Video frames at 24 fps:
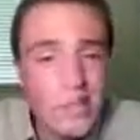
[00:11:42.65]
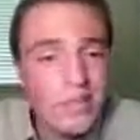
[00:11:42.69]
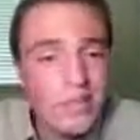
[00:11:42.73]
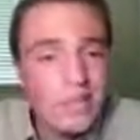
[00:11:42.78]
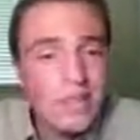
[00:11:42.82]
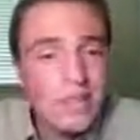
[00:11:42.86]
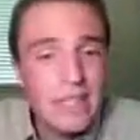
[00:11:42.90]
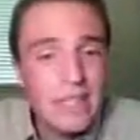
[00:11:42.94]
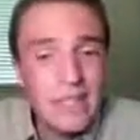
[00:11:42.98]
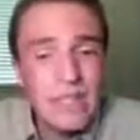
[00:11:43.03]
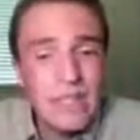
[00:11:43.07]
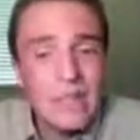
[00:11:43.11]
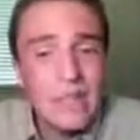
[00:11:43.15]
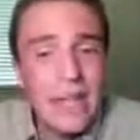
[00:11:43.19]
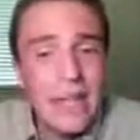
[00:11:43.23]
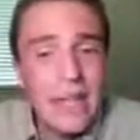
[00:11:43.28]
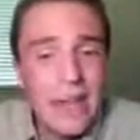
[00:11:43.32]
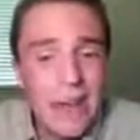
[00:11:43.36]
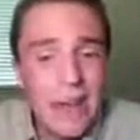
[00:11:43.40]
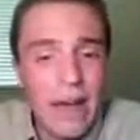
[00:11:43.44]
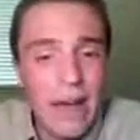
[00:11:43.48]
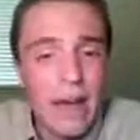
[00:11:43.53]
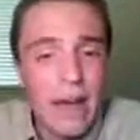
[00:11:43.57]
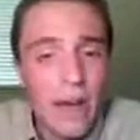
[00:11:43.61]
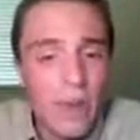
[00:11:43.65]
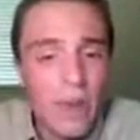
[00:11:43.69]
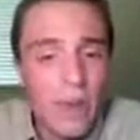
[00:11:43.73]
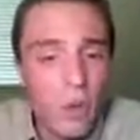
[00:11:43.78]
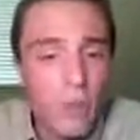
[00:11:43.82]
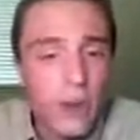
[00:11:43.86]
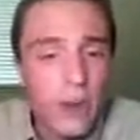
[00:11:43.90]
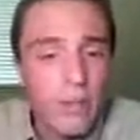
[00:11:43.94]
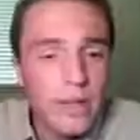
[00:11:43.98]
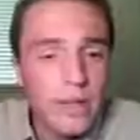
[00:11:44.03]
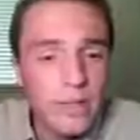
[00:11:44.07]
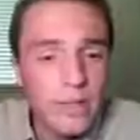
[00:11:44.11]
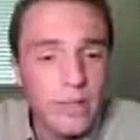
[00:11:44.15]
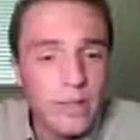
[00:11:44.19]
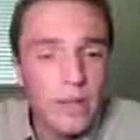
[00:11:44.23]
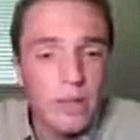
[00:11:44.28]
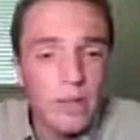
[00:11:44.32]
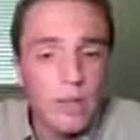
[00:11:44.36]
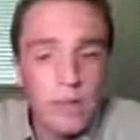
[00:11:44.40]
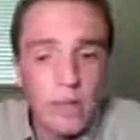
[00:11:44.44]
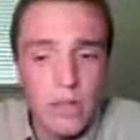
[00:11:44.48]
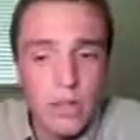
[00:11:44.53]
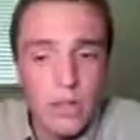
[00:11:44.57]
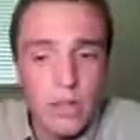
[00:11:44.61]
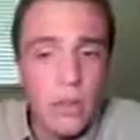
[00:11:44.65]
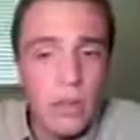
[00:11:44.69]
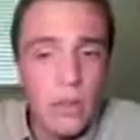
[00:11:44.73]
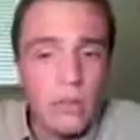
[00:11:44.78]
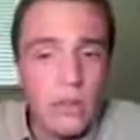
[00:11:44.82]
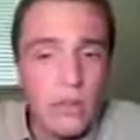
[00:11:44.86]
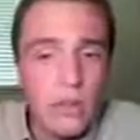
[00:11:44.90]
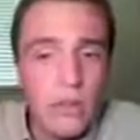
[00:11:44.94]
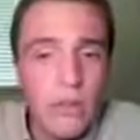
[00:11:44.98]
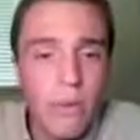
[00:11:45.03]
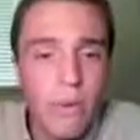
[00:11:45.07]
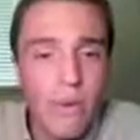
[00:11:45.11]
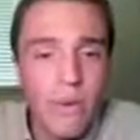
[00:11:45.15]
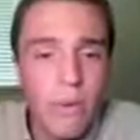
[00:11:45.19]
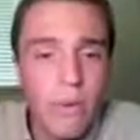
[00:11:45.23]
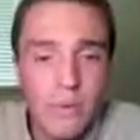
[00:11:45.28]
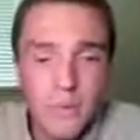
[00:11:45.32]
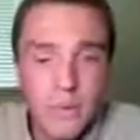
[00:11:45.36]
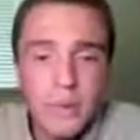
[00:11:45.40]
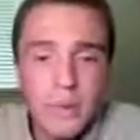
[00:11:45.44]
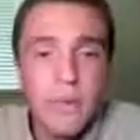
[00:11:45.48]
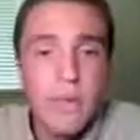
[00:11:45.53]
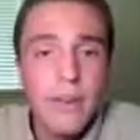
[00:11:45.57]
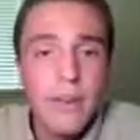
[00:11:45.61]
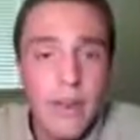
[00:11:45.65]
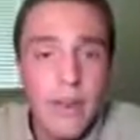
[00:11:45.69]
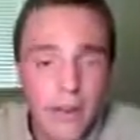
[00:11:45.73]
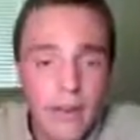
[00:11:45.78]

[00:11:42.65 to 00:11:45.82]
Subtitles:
clear now how white's going to hold equality,